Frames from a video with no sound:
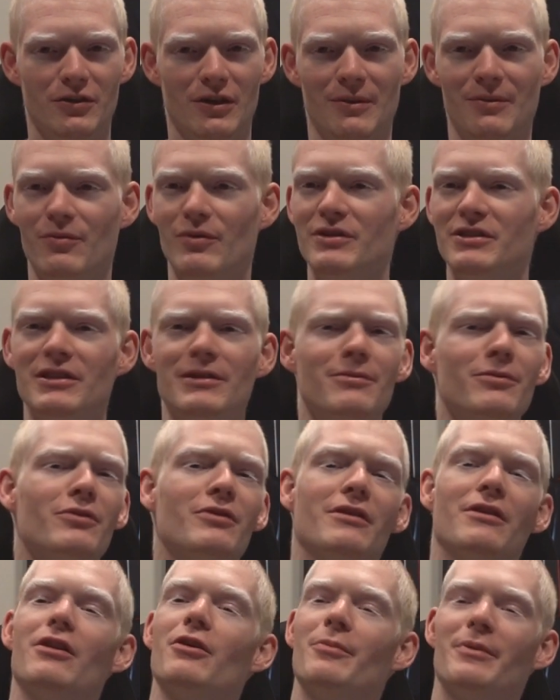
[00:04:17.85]
I mean, we've seen him do it
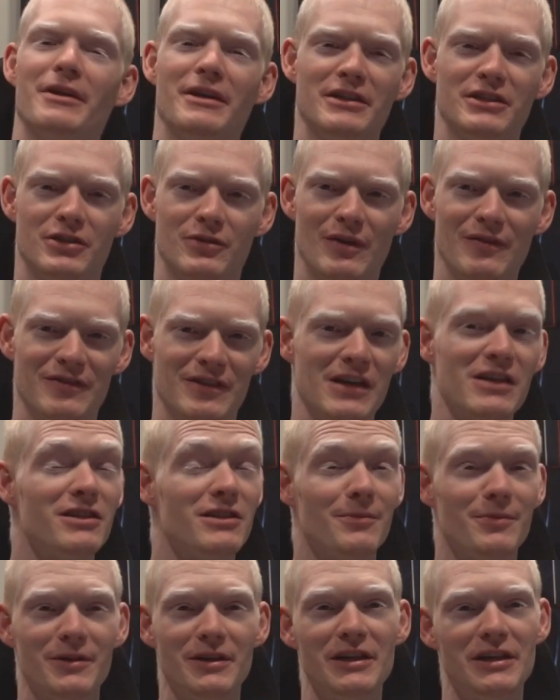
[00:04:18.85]
a little bit against the Ravens. That's
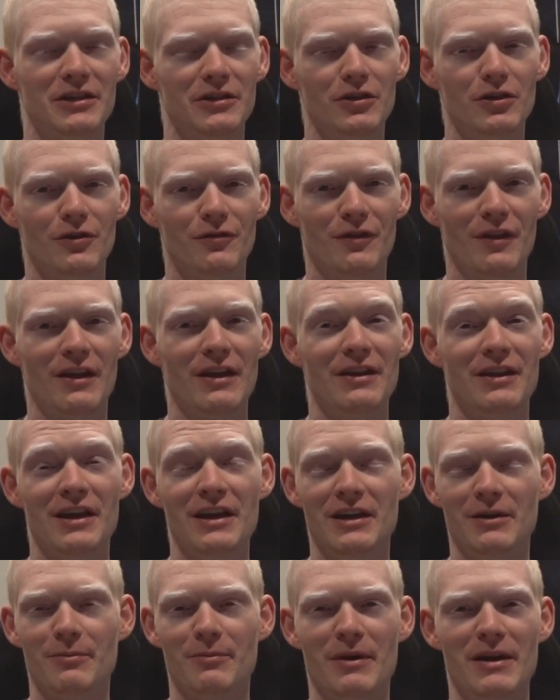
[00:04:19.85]
something he can do if they
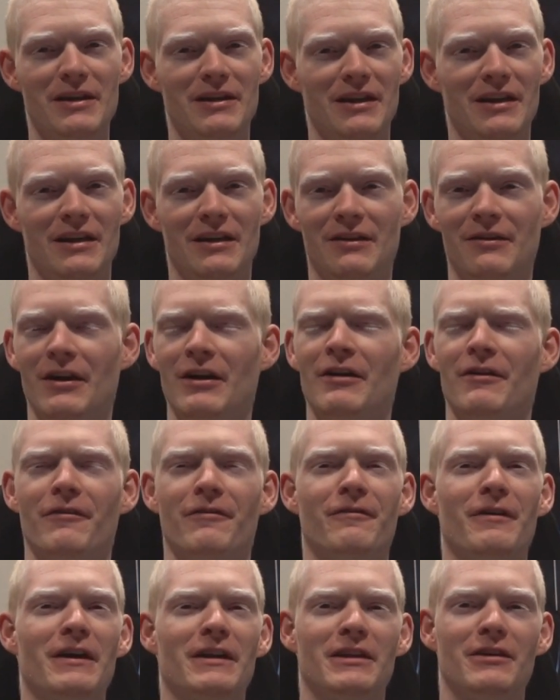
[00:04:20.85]
can make that an
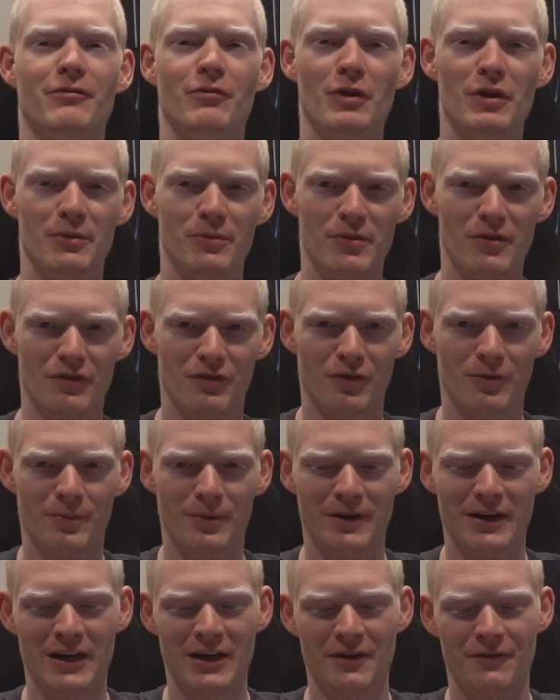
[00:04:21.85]
effective way to move the
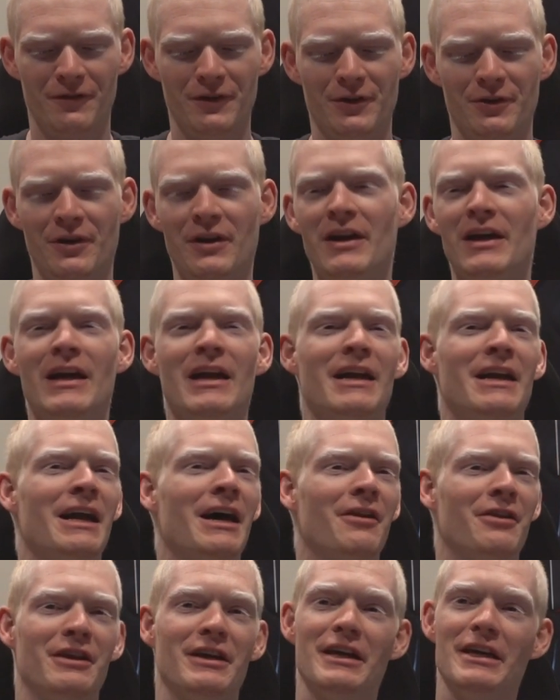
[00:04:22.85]
football down the field.
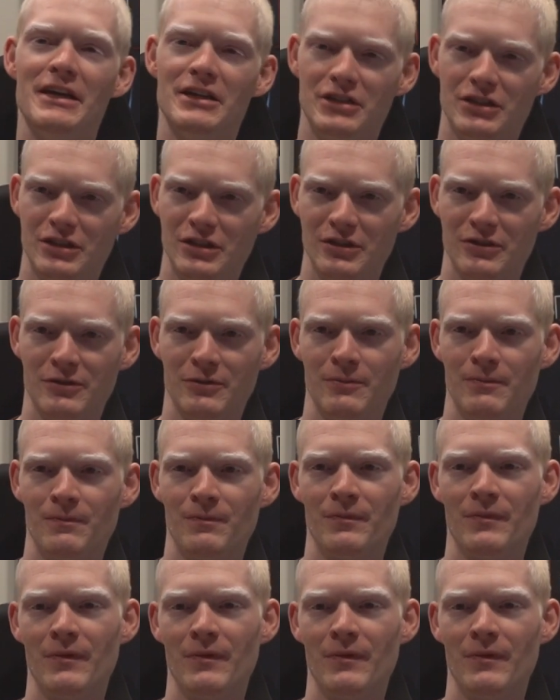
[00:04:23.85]
Now, the issue